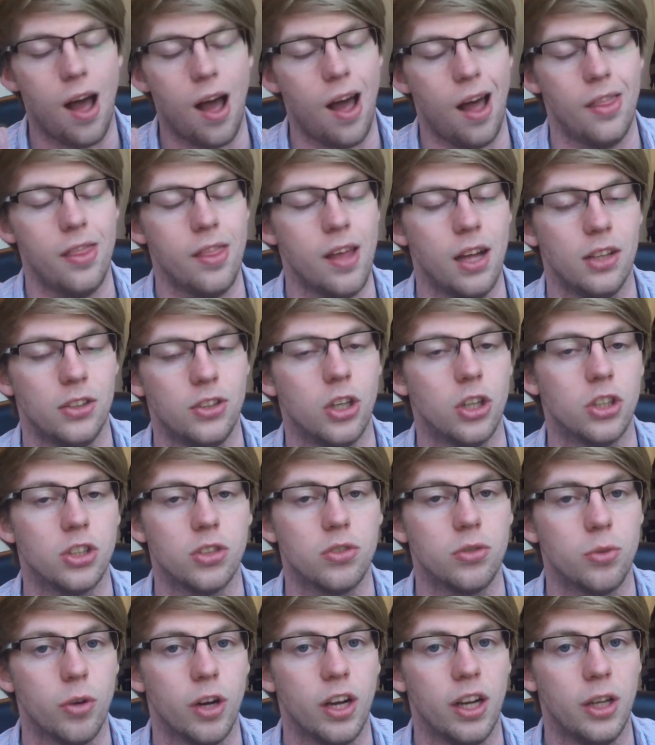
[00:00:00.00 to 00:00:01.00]
and that
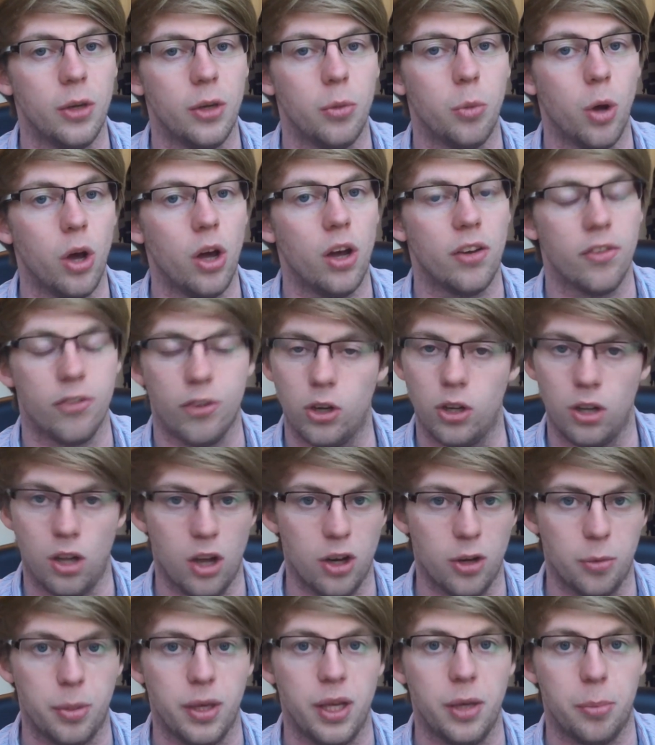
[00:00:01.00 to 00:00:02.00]
doesn't really work for a
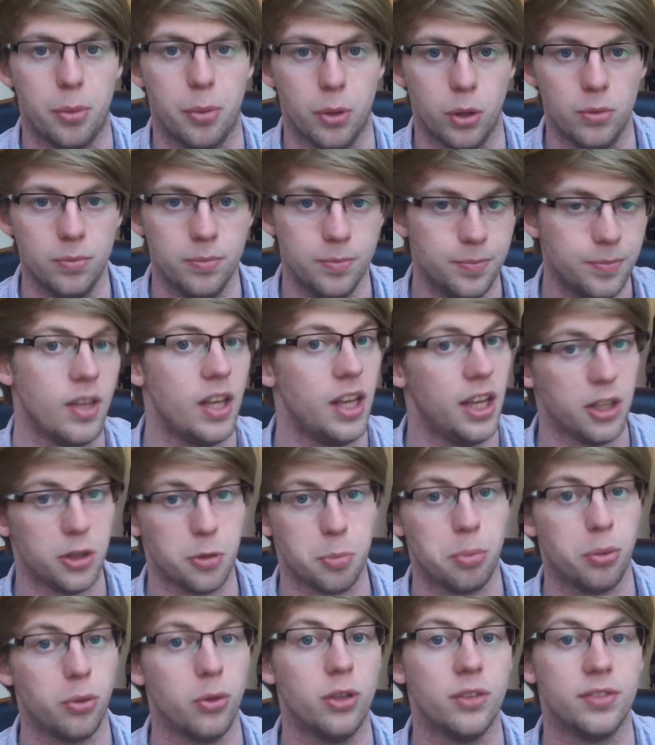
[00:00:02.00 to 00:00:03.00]
lot of people,
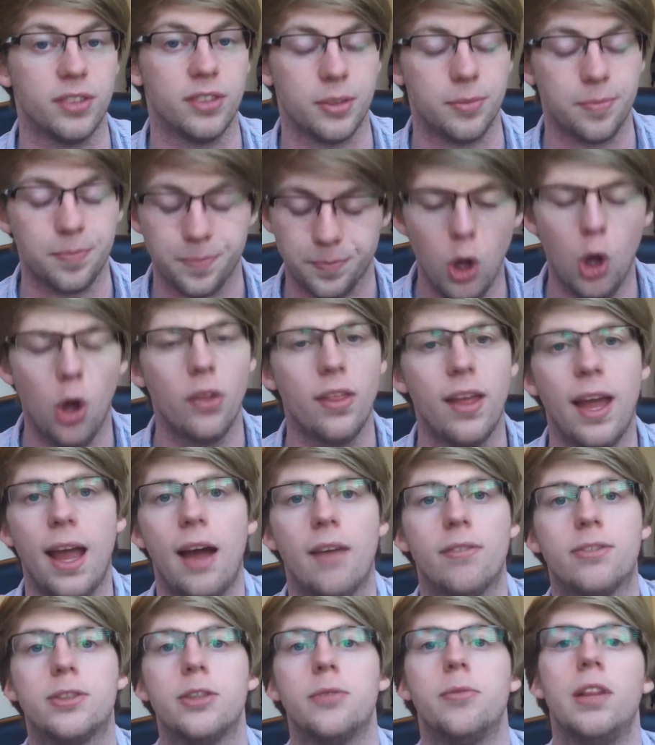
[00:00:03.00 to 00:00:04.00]
it's proven, or they
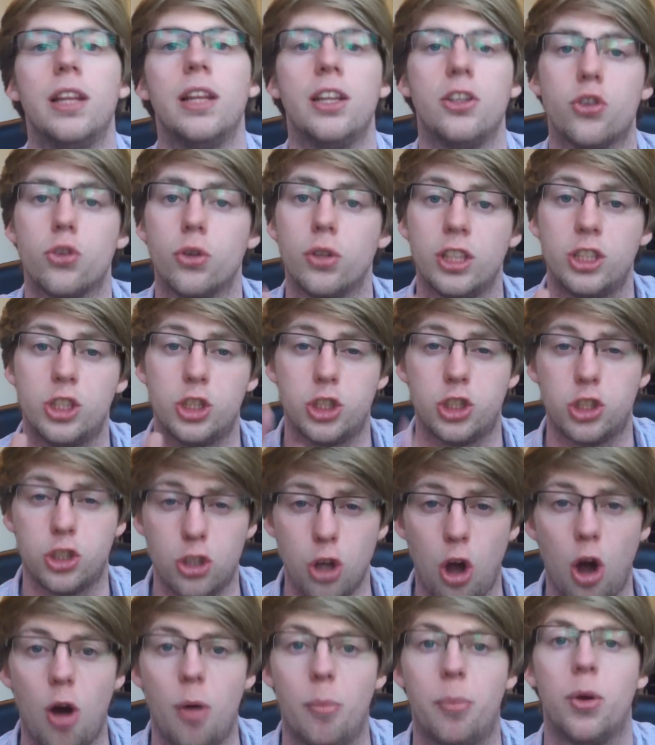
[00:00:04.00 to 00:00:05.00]
have to literally
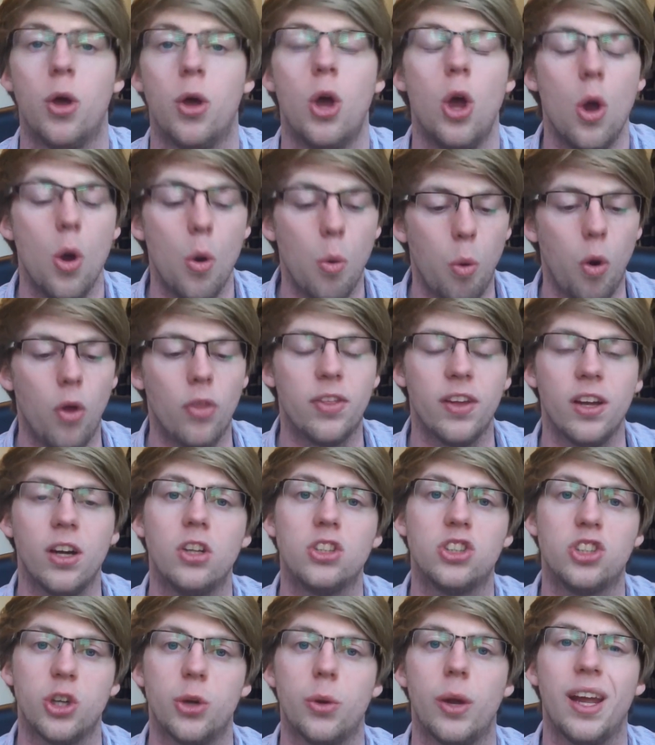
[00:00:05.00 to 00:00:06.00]
stop what they
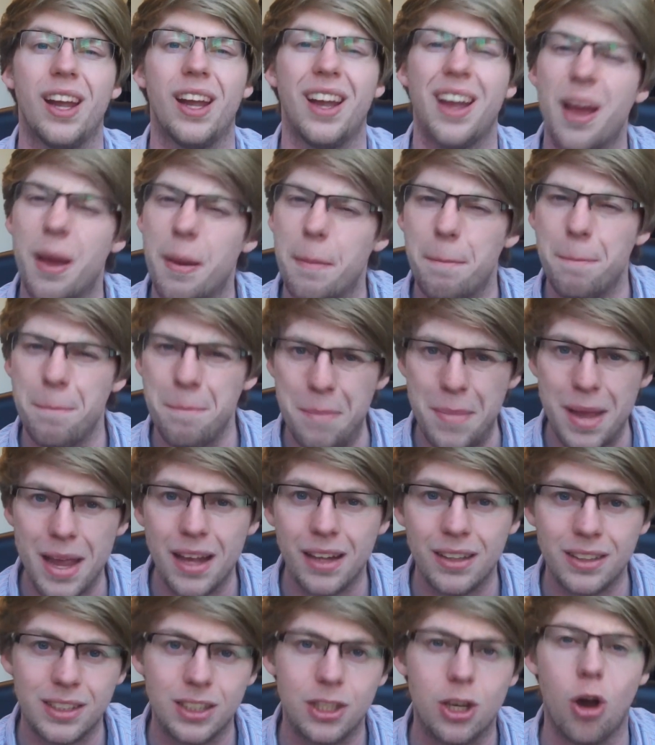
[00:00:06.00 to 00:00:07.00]
are doing
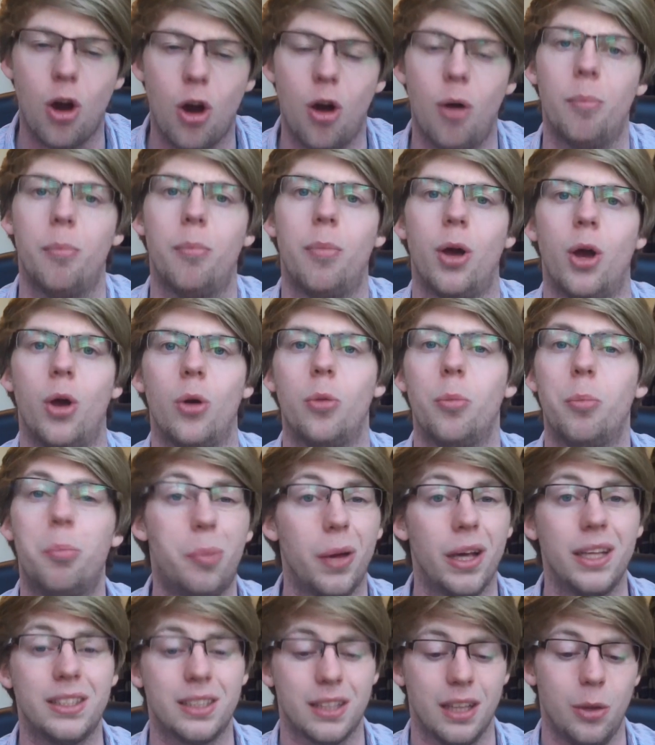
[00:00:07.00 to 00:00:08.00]
mid-combo,
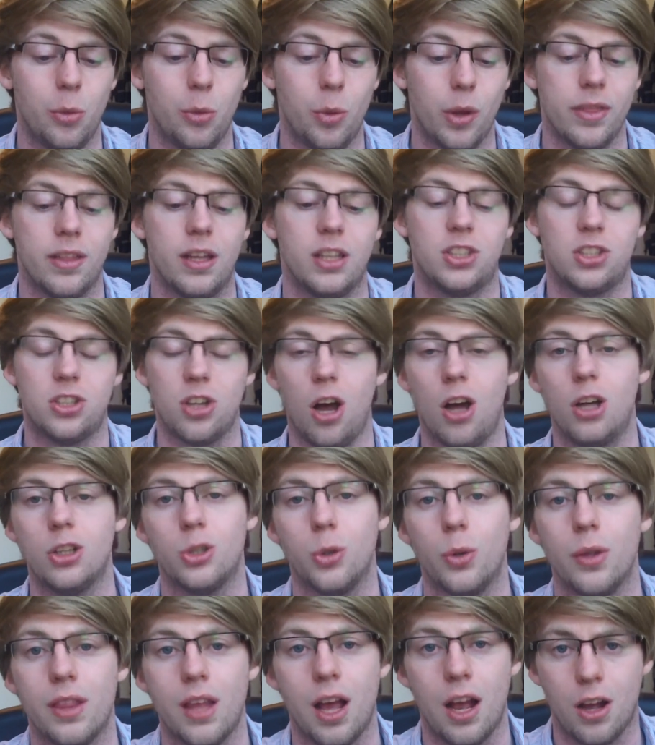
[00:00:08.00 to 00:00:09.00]
basically when they start
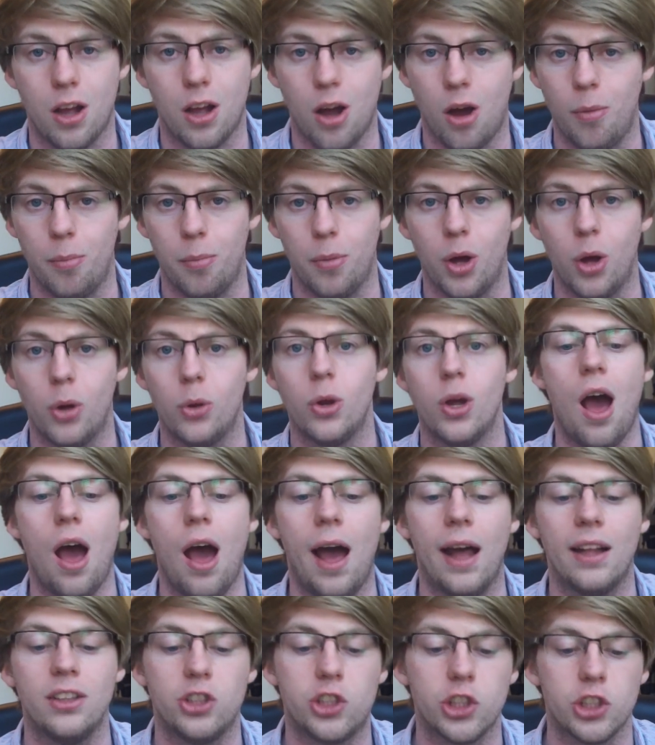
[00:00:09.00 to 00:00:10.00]
doing their combo,
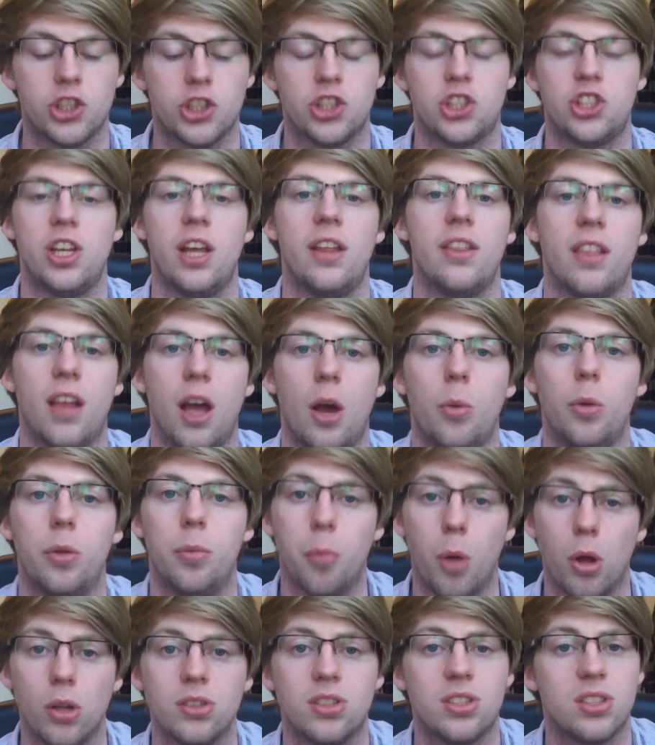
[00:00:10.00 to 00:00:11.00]
and just sit there
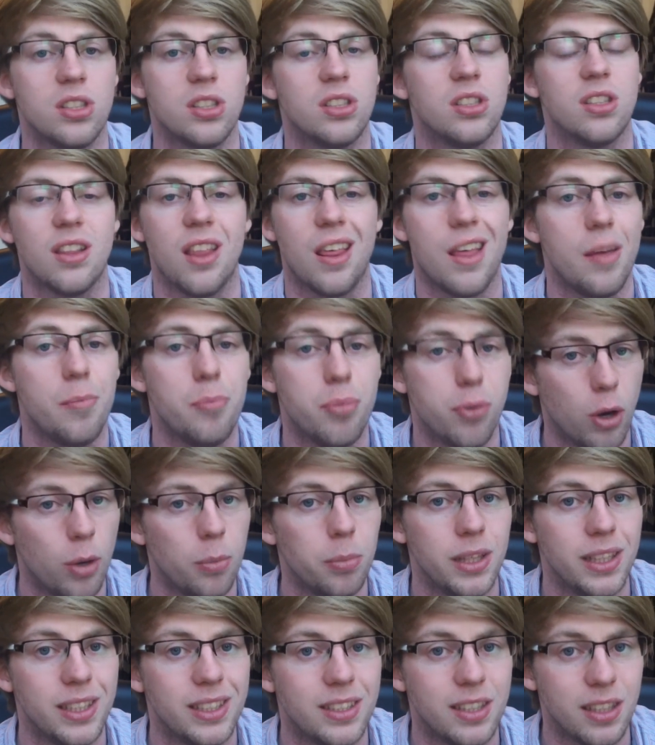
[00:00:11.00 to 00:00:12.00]
with monsters that they
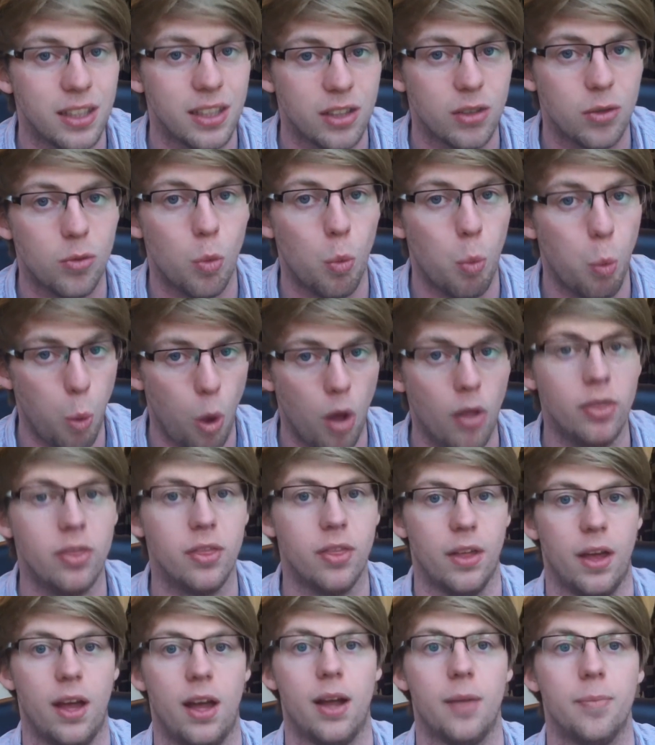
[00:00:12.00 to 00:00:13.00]
probably didn't
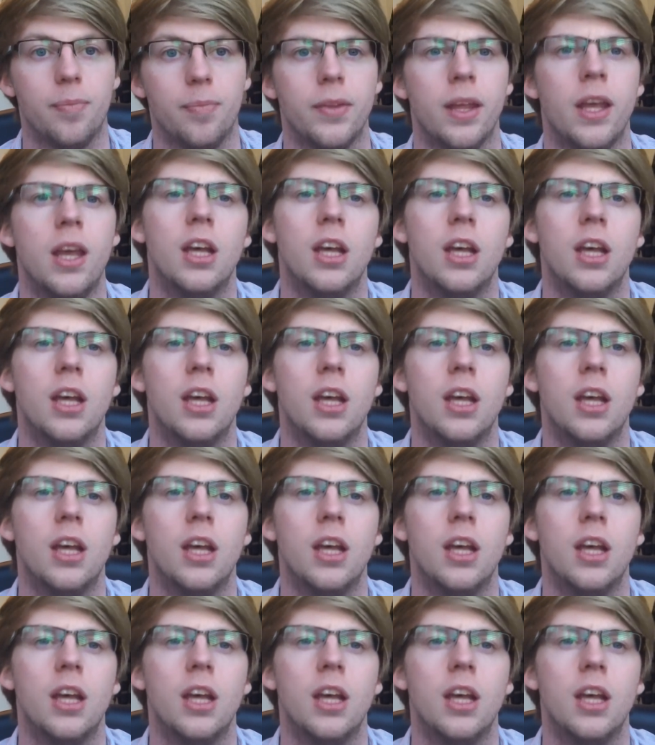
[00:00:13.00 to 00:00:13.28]
want there.